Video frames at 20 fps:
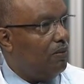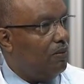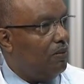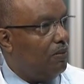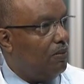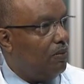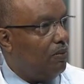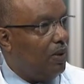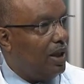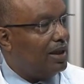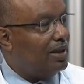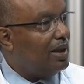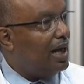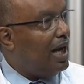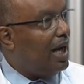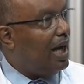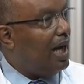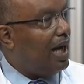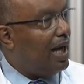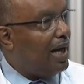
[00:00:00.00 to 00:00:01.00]
what
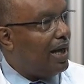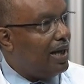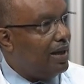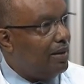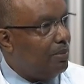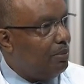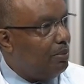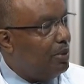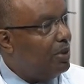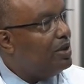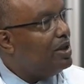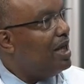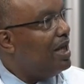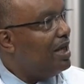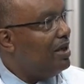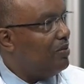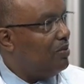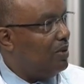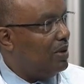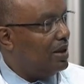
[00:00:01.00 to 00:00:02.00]
I put
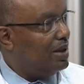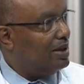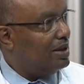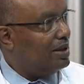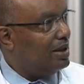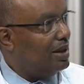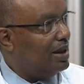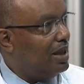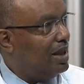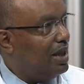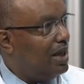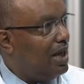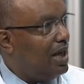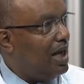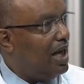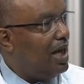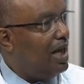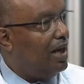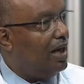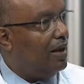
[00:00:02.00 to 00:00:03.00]
in was
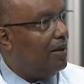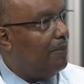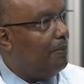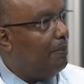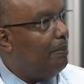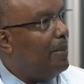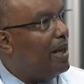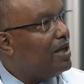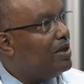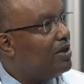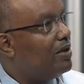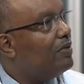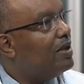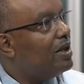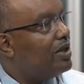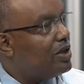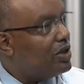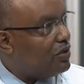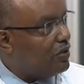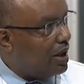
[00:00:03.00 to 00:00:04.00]
a mentoring
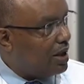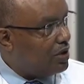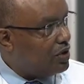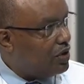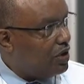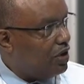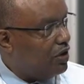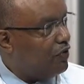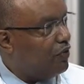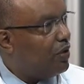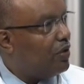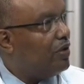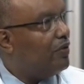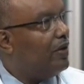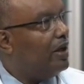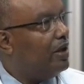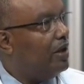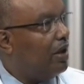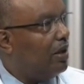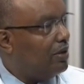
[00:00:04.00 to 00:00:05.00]
structure for the
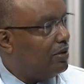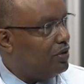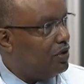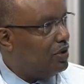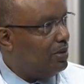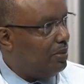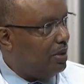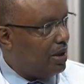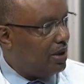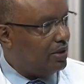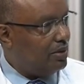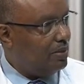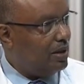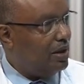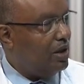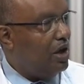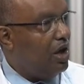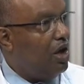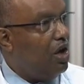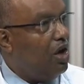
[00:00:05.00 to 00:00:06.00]
radiology department.
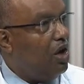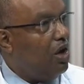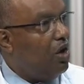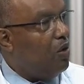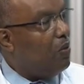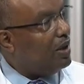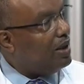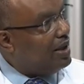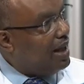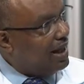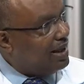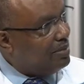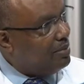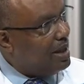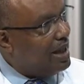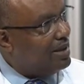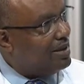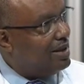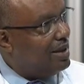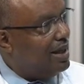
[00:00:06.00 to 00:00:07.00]
What that
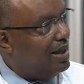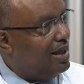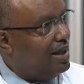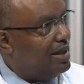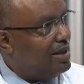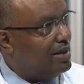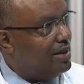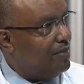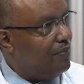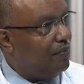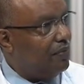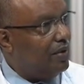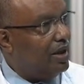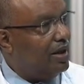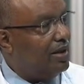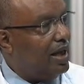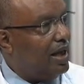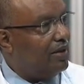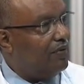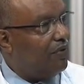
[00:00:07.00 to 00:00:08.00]
meant is
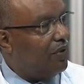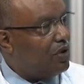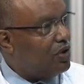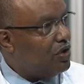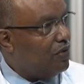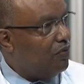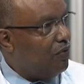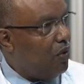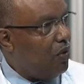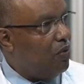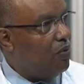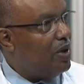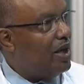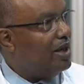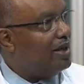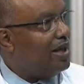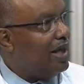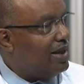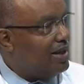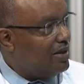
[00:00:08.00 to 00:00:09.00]
that, first of all, we
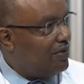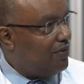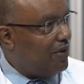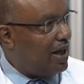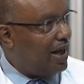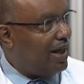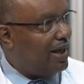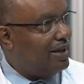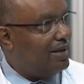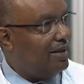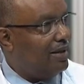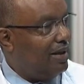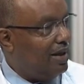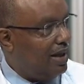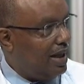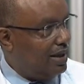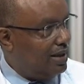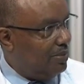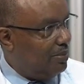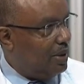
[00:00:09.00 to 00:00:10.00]
identified
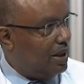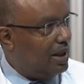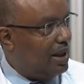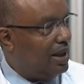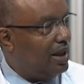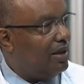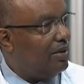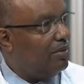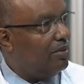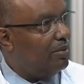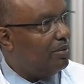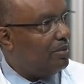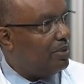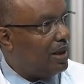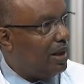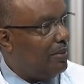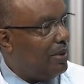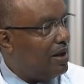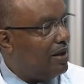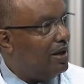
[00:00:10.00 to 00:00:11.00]
at the beginning
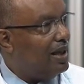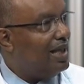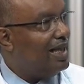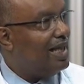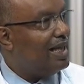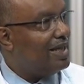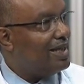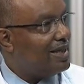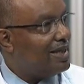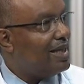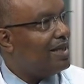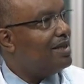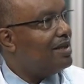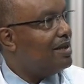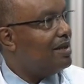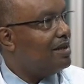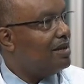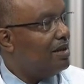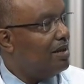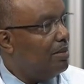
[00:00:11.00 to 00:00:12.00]
primarily the
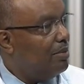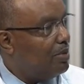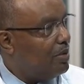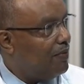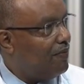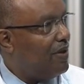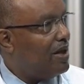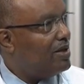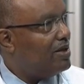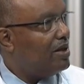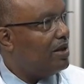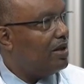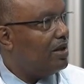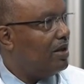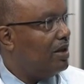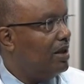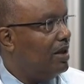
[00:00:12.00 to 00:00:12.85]
assistant professor